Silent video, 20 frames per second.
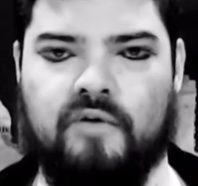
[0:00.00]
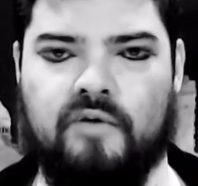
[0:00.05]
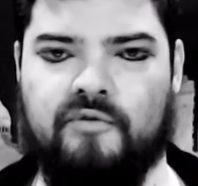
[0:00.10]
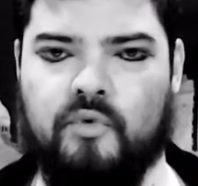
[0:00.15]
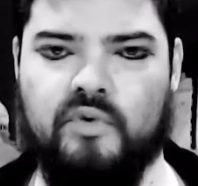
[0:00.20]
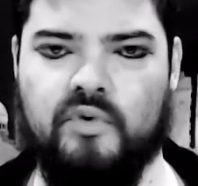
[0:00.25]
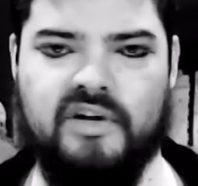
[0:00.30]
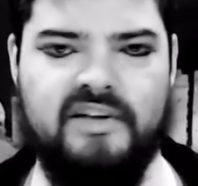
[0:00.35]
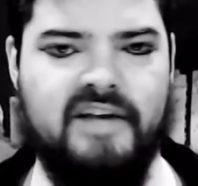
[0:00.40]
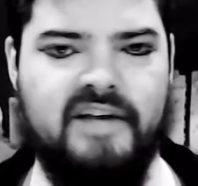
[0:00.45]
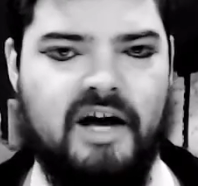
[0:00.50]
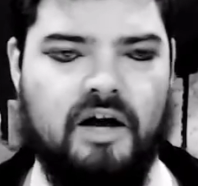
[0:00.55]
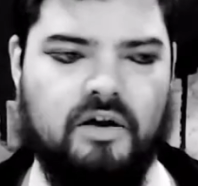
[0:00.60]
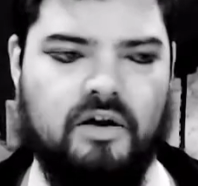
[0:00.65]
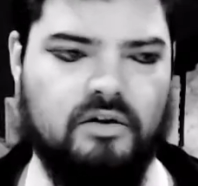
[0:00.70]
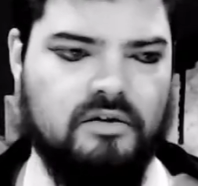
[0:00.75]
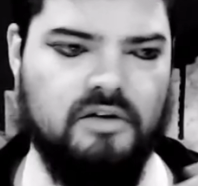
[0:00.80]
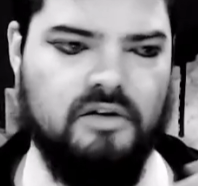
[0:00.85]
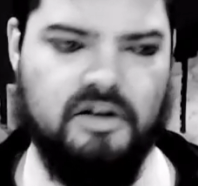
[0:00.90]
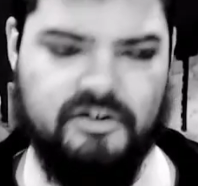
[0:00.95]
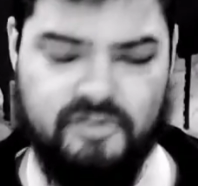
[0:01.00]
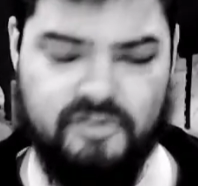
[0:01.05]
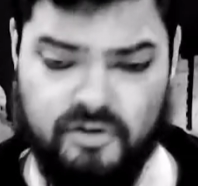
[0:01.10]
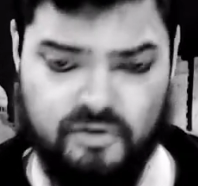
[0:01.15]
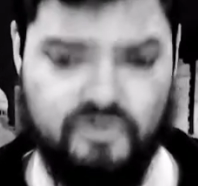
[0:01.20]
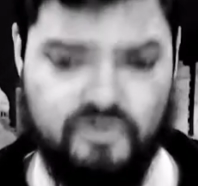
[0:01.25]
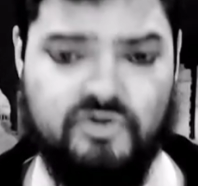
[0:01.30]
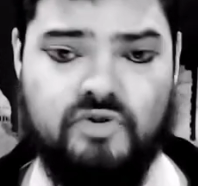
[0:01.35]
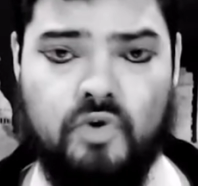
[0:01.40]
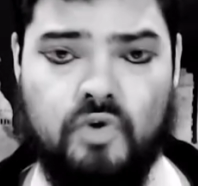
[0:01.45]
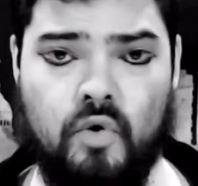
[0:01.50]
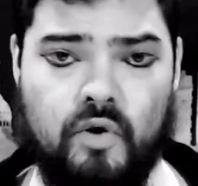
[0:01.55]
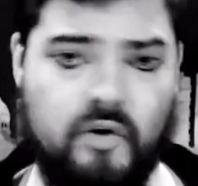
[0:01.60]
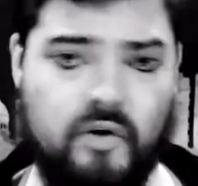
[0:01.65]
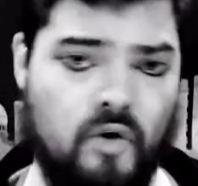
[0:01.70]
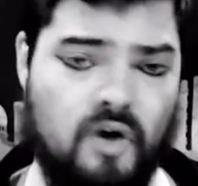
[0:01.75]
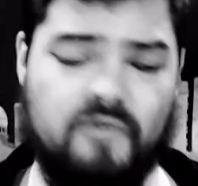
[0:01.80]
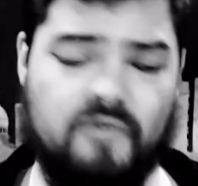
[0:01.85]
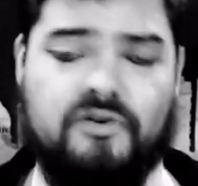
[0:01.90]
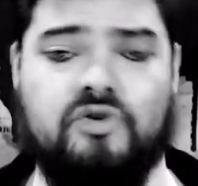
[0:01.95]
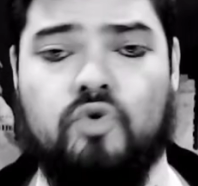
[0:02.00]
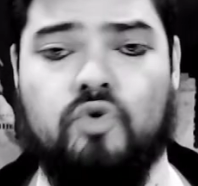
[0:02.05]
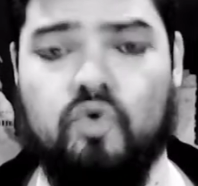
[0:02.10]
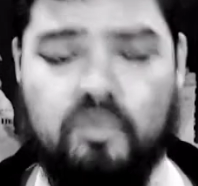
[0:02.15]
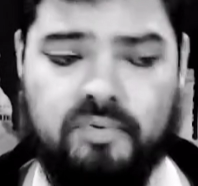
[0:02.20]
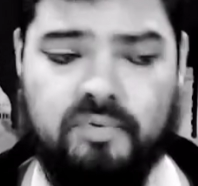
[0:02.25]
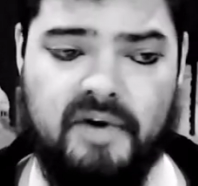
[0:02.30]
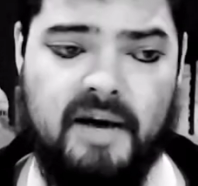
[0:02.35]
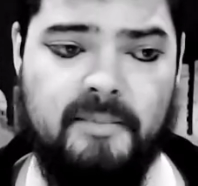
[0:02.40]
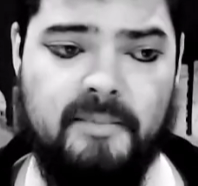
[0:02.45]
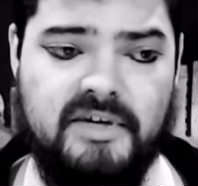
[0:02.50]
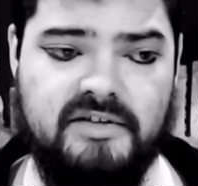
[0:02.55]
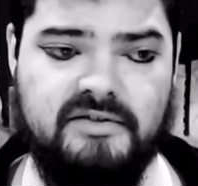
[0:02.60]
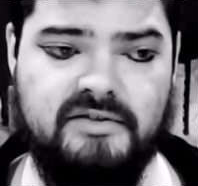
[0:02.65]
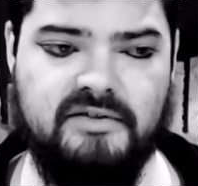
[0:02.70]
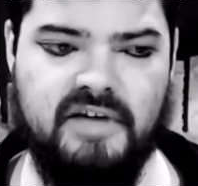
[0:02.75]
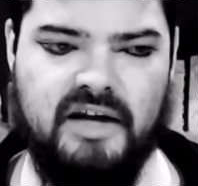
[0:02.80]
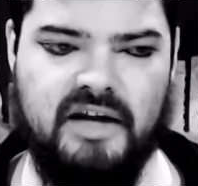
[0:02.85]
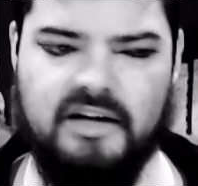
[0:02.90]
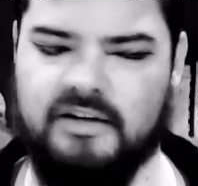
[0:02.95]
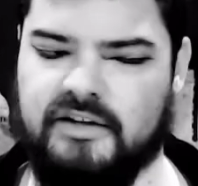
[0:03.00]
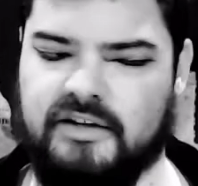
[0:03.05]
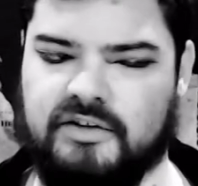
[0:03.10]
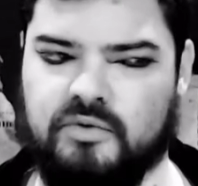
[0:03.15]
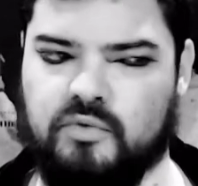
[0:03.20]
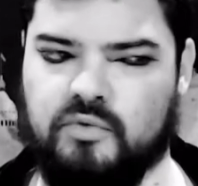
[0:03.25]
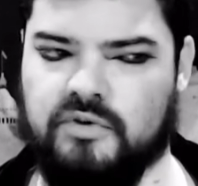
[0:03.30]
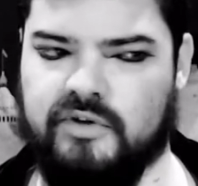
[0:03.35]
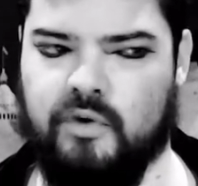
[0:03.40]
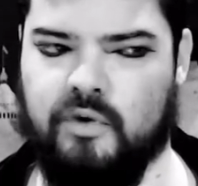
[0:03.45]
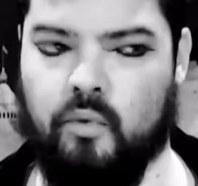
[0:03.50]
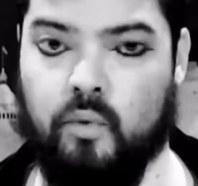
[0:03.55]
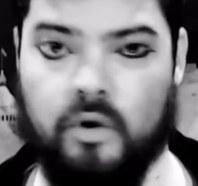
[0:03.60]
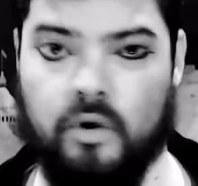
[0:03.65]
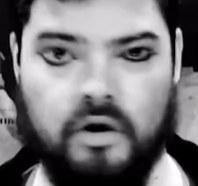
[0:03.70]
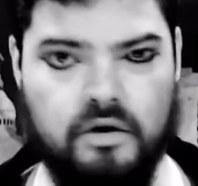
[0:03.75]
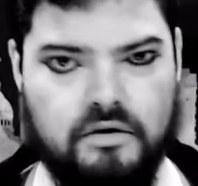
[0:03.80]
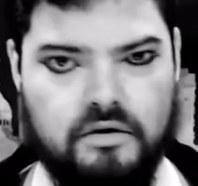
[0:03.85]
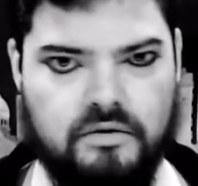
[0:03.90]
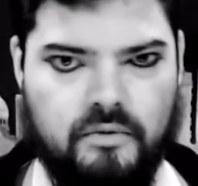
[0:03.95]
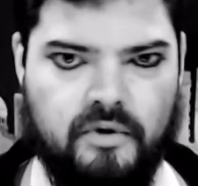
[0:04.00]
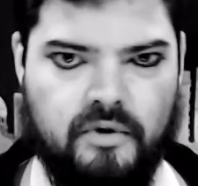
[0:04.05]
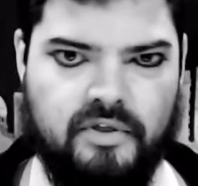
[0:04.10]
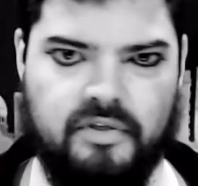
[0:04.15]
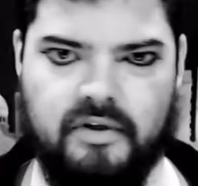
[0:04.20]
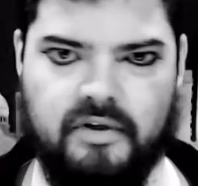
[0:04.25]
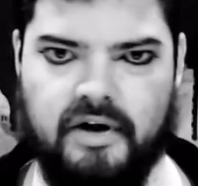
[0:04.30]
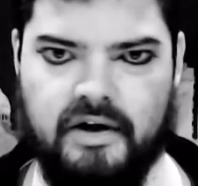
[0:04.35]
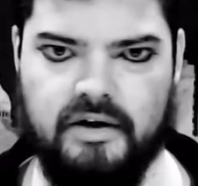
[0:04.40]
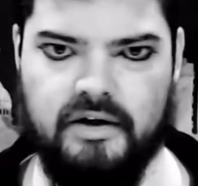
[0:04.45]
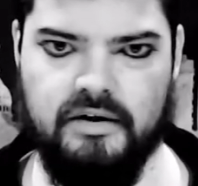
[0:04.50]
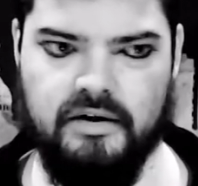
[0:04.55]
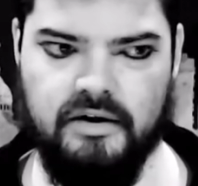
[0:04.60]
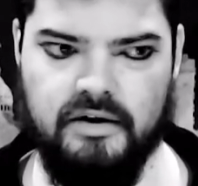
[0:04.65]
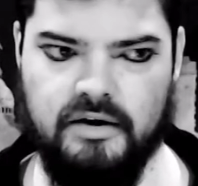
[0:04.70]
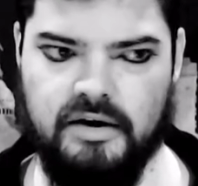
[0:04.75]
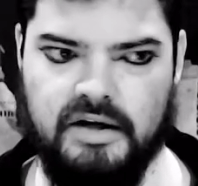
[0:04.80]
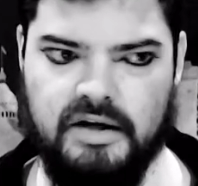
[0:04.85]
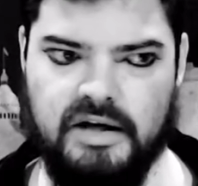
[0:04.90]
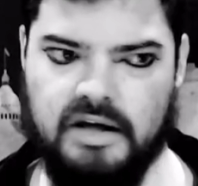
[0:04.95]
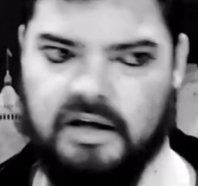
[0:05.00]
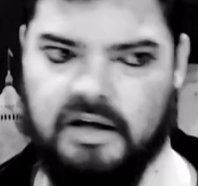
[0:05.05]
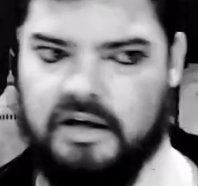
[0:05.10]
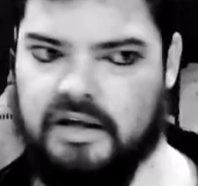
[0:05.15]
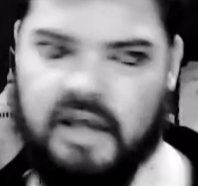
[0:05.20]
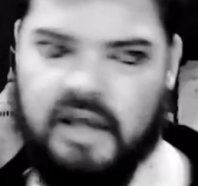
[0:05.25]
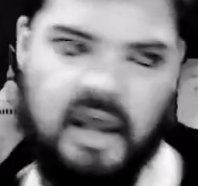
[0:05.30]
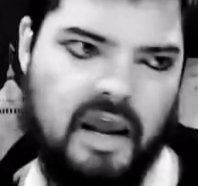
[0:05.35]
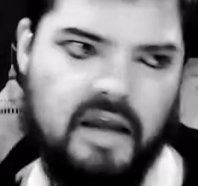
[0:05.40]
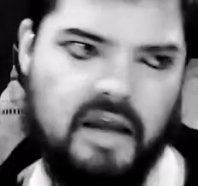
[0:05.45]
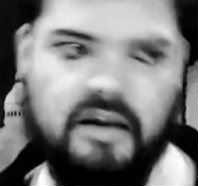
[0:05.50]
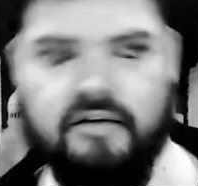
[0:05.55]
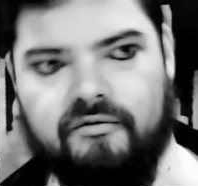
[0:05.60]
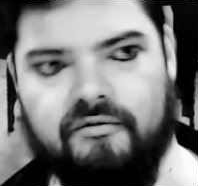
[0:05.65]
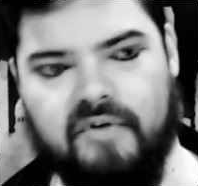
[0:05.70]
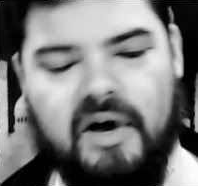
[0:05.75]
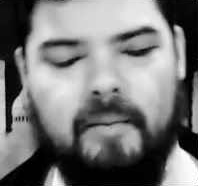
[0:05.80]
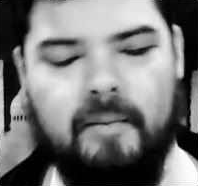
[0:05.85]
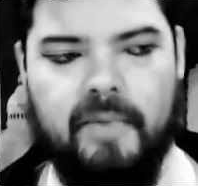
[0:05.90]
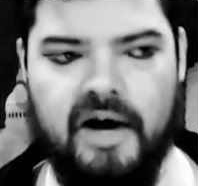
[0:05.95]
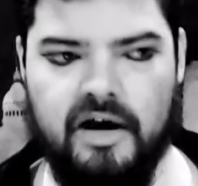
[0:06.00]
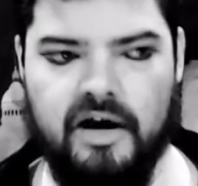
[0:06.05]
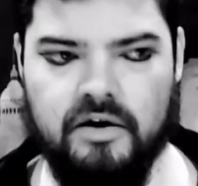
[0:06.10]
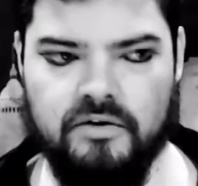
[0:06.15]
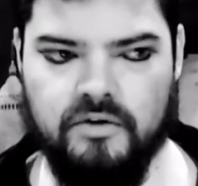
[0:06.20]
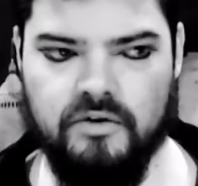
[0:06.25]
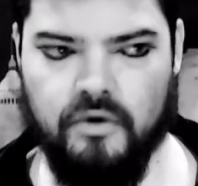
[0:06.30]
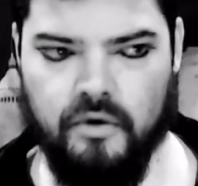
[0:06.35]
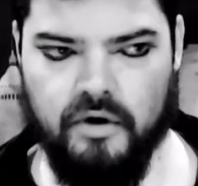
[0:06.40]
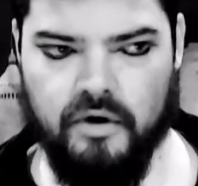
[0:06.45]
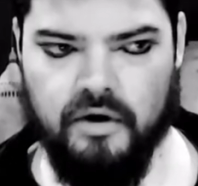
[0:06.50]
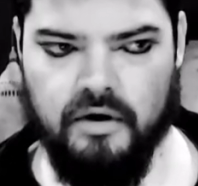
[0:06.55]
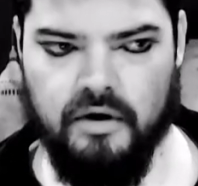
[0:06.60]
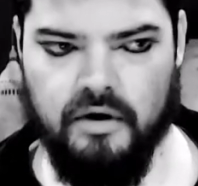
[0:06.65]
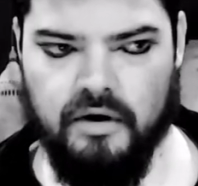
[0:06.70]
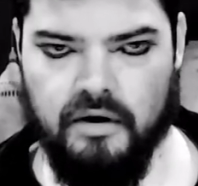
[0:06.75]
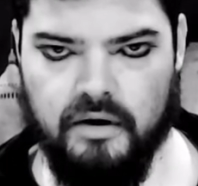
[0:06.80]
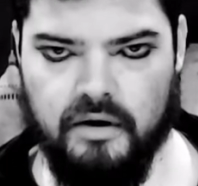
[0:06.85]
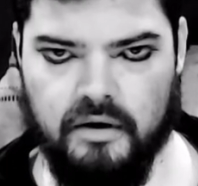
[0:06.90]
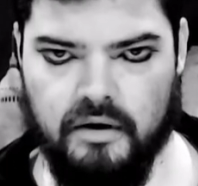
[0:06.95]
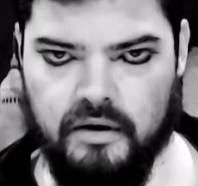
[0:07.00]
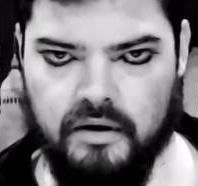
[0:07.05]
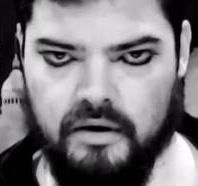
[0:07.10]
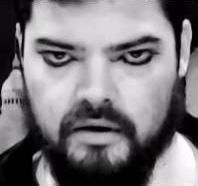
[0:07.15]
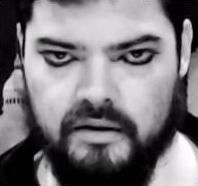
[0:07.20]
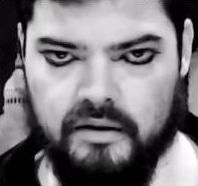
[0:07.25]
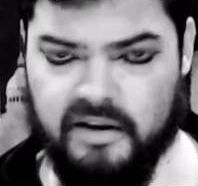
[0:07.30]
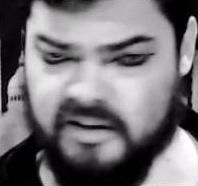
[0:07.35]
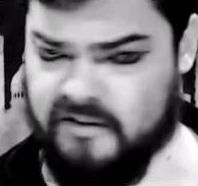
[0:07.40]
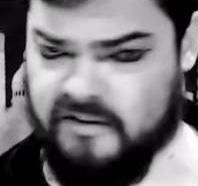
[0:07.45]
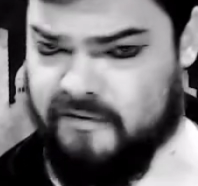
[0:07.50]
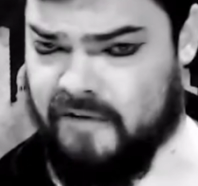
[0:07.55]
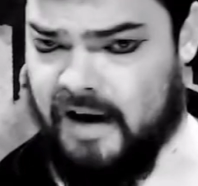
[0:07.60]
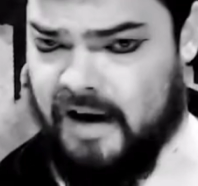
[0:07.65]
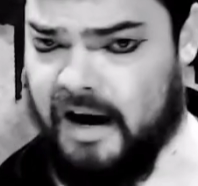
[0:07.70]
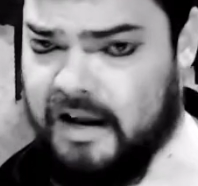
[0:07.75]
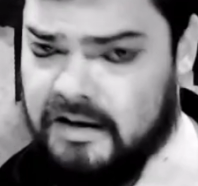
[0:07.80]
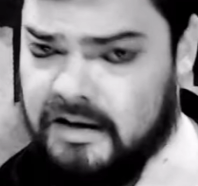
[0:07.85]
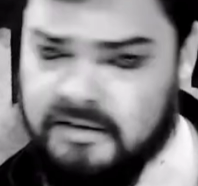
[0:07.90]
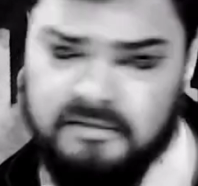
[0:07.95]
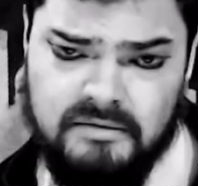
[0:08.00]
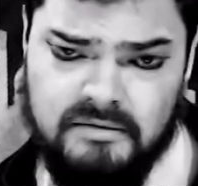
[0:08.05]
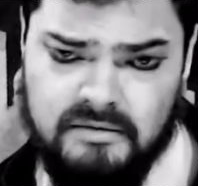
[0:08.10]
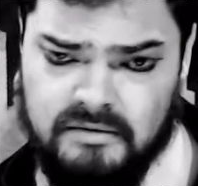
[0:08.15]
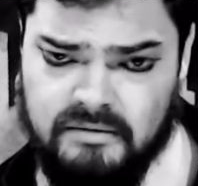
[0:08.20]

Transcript: If you want to tell a certain story, all this cool premise, and it doesn't really work with like canon vampire lore, that's fine.